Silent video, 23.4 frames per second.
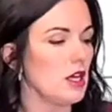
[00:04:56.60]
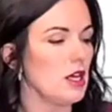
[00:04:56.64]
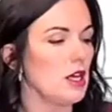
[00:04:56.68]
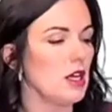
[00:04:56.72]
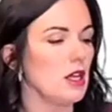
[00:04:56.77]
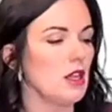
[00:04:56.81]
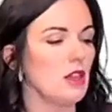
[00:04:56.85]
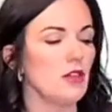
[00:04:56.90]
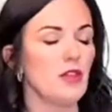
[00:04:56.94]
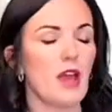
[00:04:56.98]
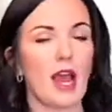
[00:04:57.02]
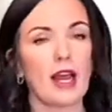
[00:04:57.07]

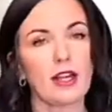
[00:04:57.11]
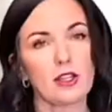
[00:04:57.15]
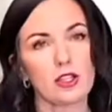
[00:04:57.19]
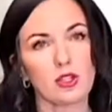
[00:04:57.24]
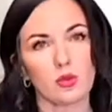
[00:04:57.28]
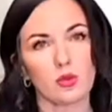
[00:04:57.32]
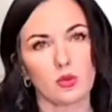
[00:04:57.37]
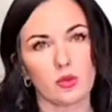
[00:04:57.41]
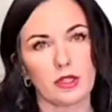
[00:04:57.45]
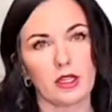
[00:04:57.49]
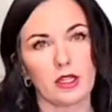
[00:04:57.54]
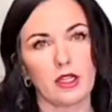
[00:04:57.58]
That's
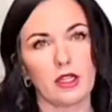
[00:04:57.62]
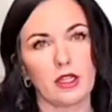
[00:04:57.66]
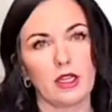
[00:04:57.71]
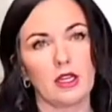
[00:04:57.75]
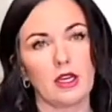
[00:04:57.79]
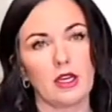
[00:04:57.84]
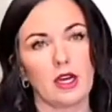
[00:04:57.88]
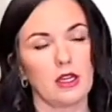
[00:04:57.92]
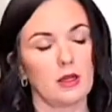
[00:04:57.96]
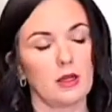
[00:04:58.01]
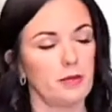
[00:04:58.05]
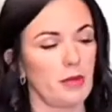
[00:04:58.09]
really
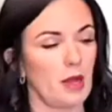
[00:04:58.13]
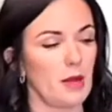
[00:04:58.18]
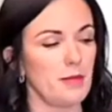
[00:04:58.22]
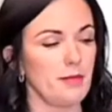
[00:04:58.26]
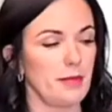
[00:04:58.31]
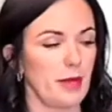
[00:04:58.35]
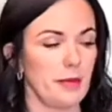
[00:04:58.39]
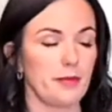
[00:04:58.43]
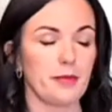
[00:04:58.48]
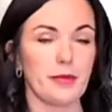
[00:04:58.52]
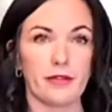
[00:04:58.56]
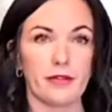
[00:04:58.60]
going to bump
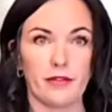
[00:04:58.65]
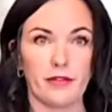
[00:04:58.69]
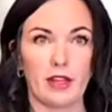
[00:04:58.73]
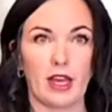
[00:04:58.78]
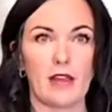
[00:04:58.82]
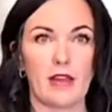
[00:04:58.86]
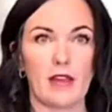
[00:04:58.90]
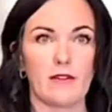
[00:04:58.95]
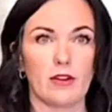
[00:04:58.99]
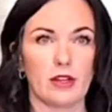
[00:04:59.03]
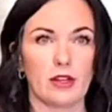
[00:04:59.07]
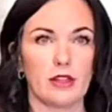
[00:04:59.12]
up the
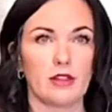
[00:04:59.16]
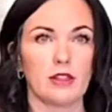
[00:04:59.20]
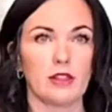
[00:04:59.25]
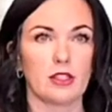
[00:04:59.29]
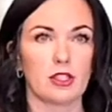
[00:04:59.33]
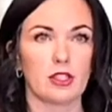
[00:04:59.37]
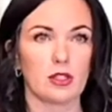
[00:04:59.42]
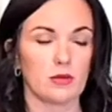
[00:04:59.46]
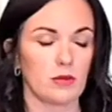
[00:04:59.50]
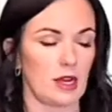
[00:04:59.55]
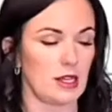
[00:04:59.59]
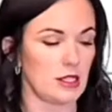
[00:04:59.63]
flavor in
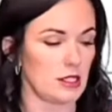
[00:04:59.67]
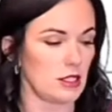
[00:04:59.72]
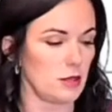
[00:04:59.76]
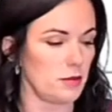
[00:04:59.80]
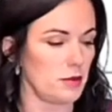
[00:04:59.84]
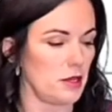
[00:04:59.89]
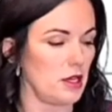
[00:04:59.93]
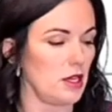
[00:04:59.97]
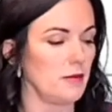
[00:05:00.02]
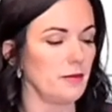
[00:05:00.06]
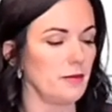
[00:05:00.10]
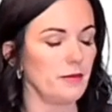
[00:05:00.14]
this
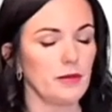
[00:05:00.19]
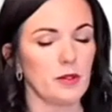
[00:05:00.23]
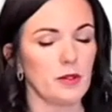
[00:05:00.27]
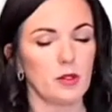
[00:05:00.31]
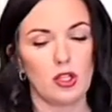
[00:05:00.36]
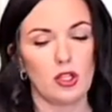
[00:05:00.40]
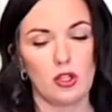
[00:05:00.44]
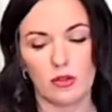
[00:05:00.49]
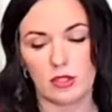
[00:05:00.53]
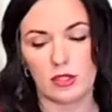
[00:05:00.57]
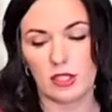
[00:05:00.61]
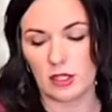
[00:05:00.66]
recipe
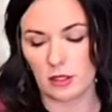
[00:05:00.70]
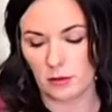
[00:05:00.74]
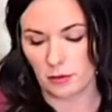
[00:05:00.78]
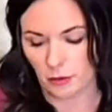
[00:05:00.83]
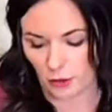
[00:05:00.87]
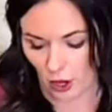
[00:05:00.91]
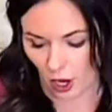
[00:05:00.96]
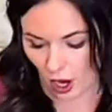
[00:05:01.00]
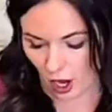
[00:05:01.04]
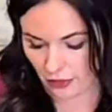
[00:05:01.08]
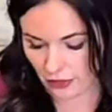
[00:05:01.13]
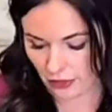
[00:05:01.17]
using the
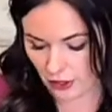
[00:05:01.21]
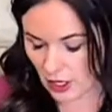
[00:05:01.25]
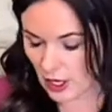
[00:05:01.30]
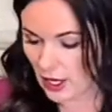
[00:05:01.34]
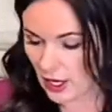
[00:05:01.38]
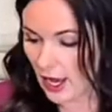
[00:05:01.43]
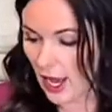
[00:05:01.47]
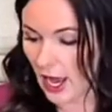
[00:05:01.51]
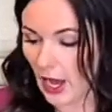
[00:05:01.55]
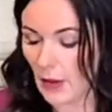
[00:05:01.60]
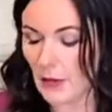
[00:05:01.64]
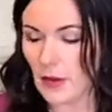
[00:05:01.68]
broth.
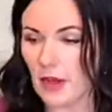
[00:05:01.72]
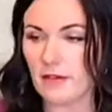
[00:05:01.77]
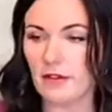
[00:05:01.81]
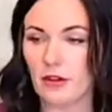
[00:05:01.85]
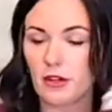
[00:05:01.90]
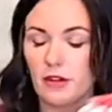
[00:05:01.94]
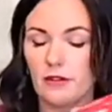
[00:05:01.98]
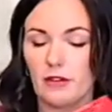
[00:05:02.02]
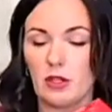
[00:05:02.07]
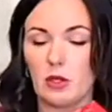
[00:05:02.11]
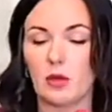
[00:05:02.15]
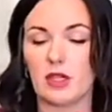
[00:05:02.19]
However,
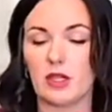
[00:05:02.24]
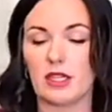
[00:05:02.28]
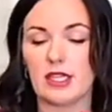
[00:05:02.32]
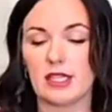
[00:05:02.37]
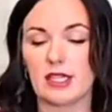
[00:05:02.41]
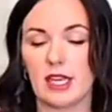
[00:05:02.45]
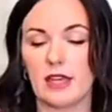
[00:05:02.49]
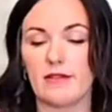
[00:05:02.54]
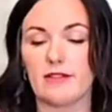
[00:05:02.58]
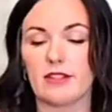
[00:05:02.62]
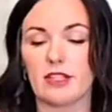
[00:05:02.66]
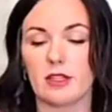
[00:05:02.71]
if you want to
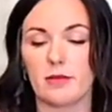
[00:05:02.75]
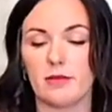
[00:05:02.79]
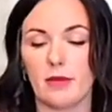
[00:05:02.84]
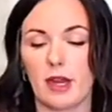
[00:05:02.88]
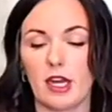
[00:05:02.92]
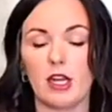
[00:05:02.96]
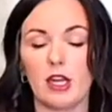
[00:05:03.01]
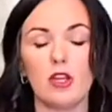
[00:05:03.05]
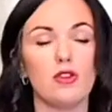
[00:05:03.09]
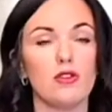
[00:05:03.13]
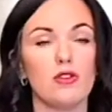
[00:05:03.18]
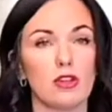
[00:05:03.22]
save some
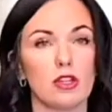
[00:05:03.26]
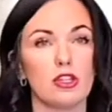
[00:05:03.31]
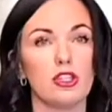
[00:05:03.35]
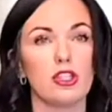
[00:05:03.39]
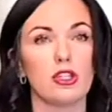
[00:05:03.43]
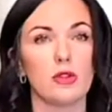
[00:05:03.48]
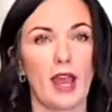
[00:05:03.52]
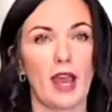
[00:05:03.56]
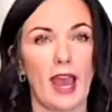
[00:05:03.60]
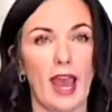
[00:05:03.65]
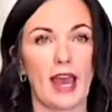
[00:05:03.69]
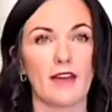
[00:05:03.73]
money, you can do
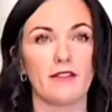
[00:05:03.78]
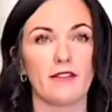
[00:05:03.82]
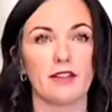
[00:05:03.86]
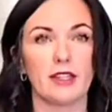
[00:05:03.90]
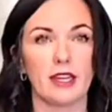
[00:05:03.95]
half and